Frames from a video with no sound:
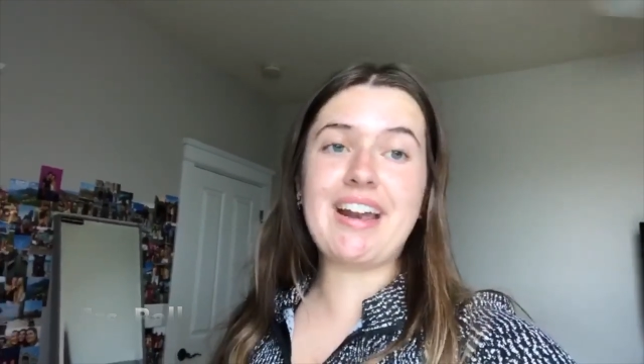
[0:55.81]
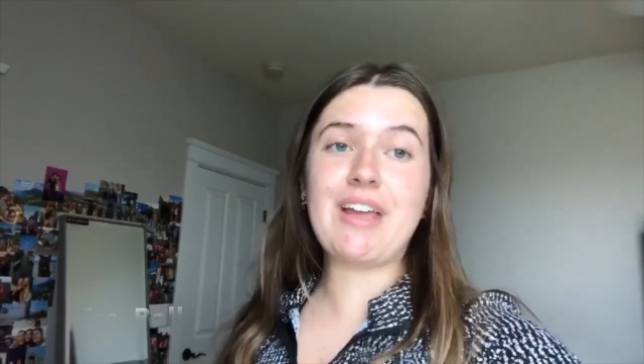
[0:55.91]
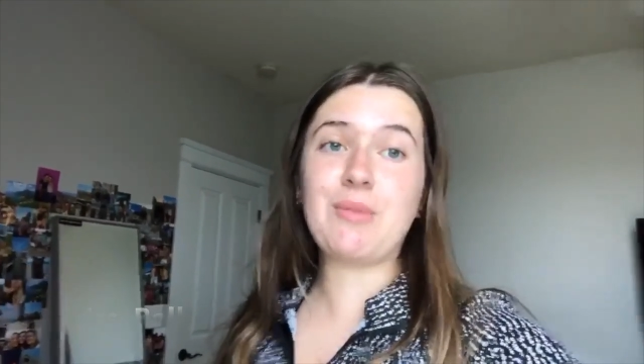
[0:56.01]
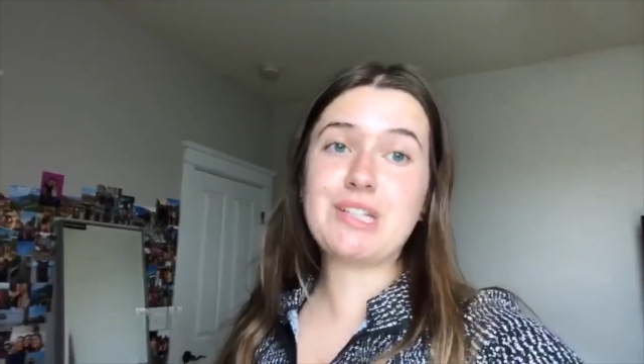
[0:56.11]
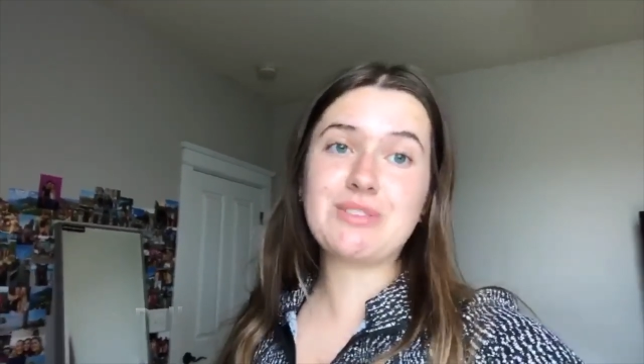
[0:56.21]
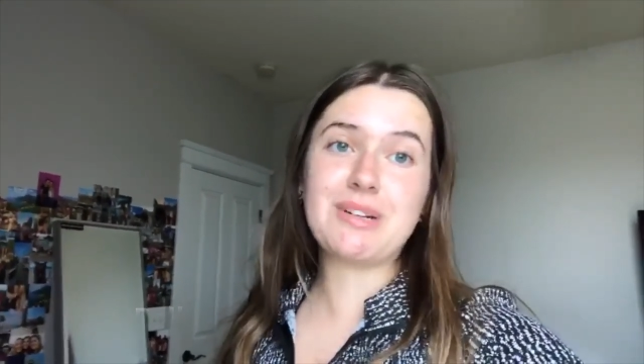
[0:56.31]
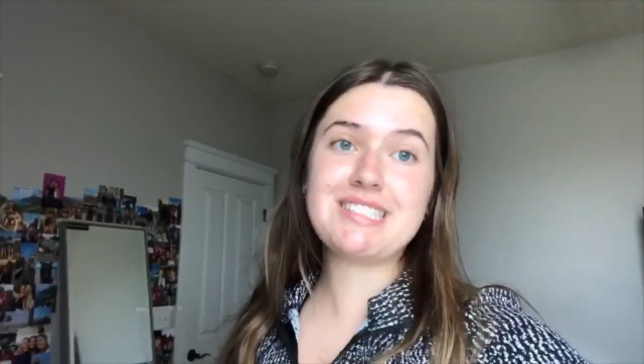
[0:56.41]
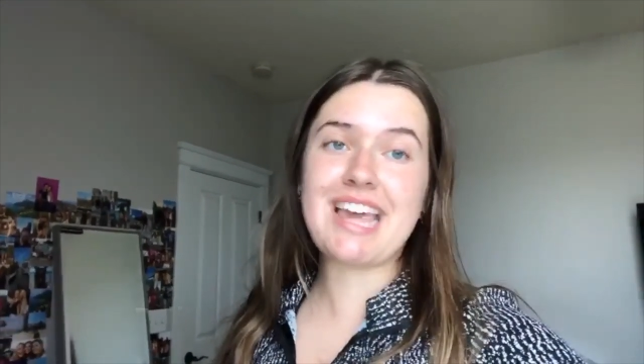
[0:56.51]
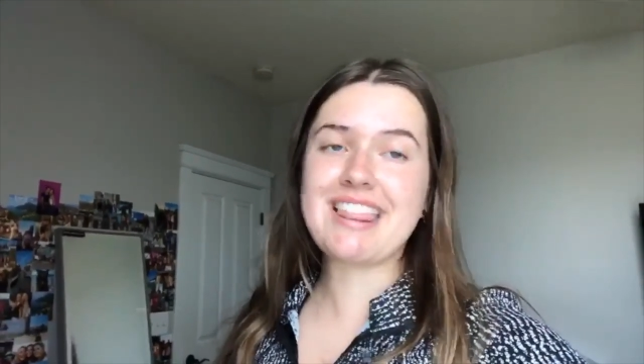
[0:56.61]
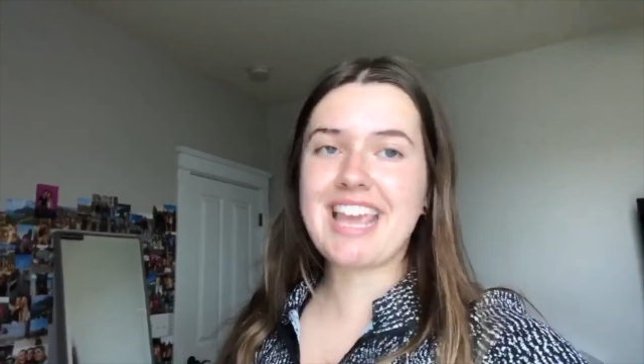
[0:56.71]
And we just want to
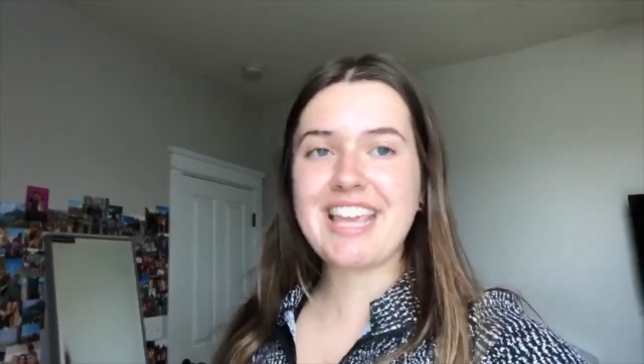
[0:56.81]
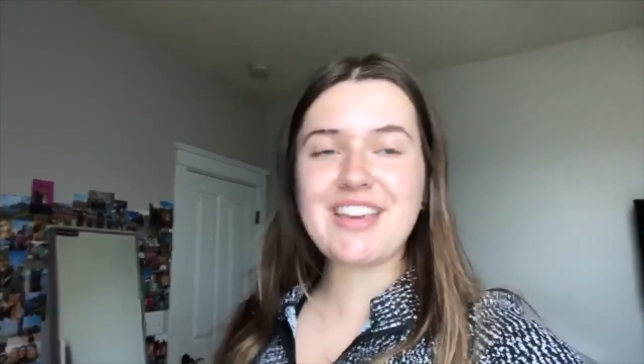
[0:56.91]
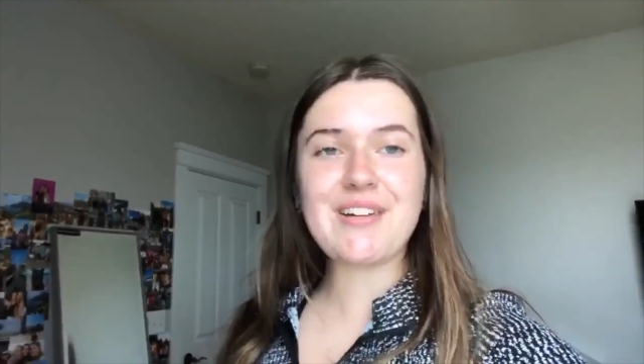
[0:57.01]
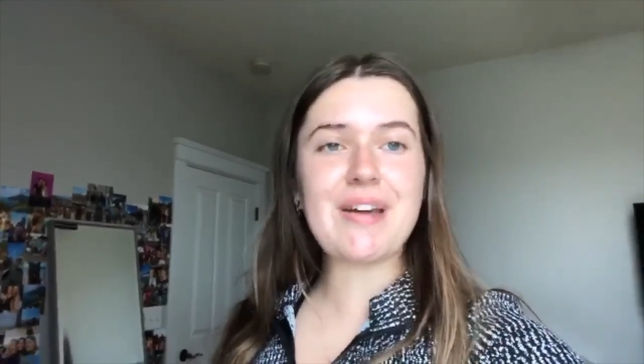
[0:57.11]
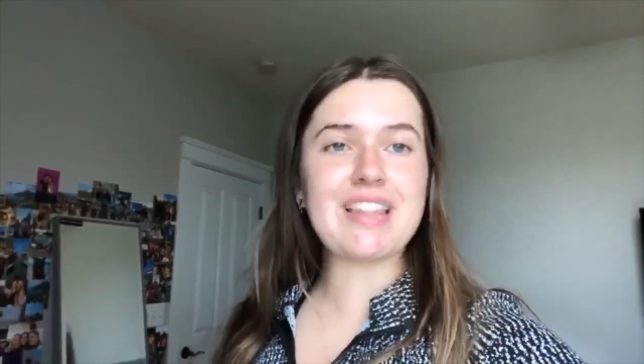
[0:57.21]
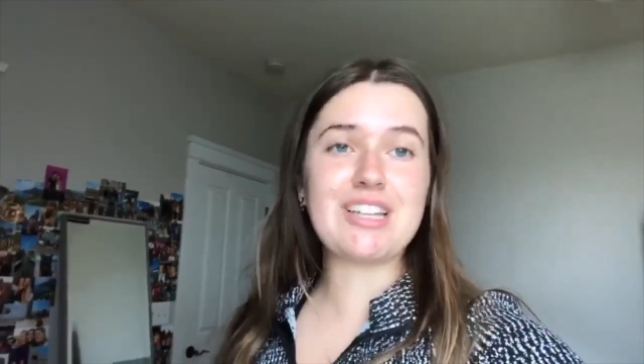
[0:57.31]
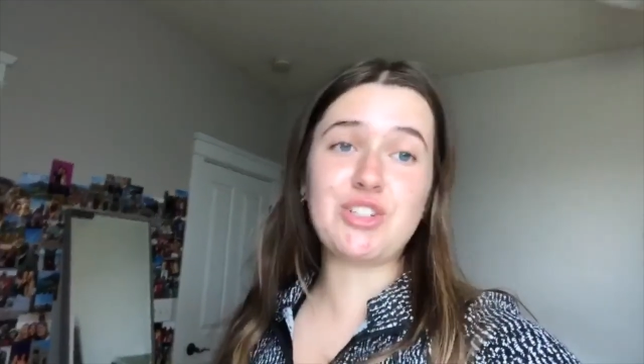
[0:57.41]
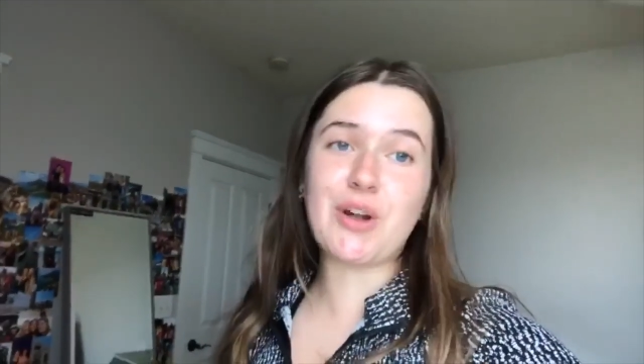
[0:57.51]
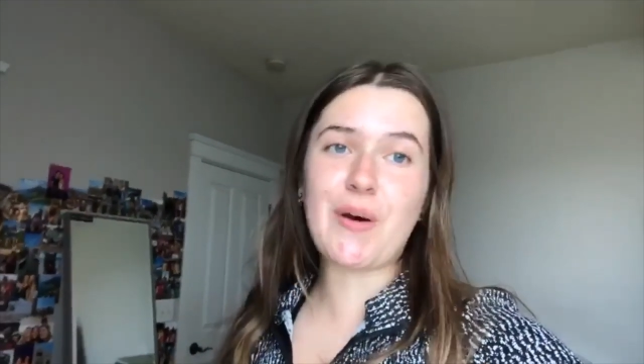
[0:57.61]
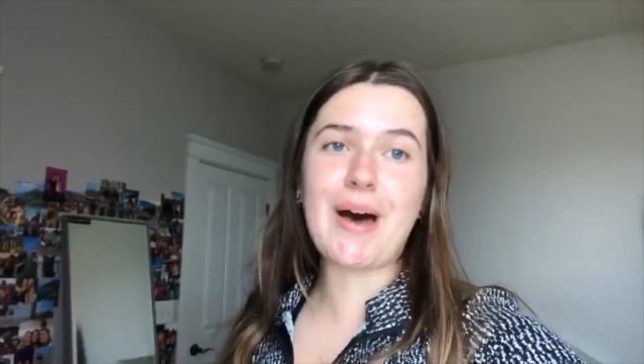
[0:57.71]
say thank you and let you
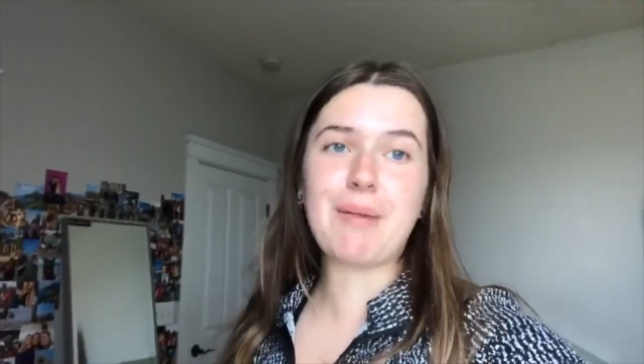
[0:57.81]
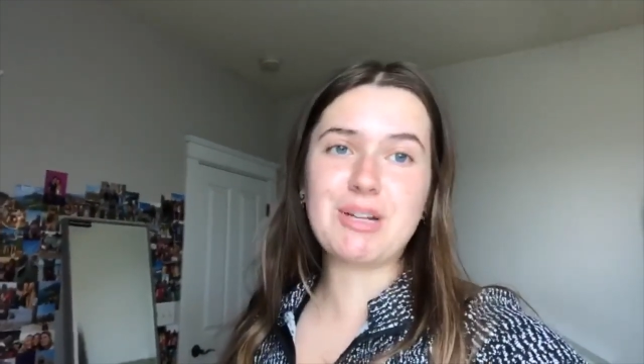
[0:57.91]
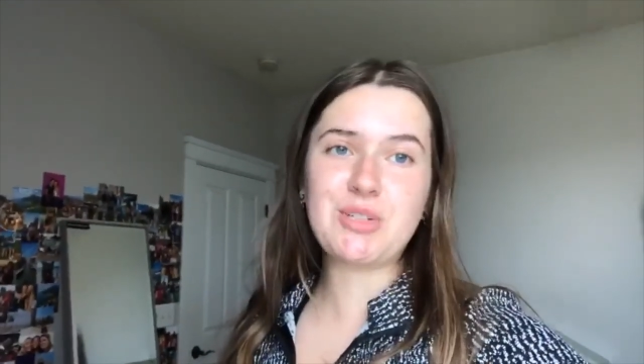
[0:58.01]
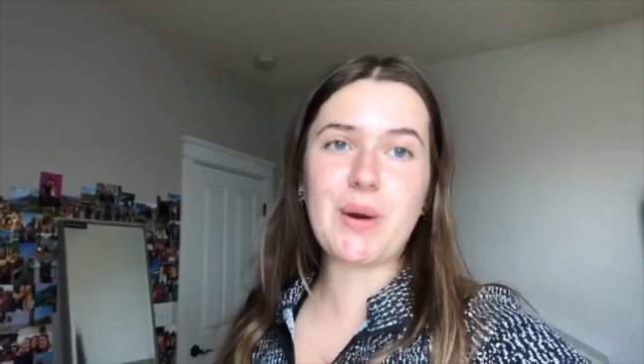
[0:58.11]
know how much you are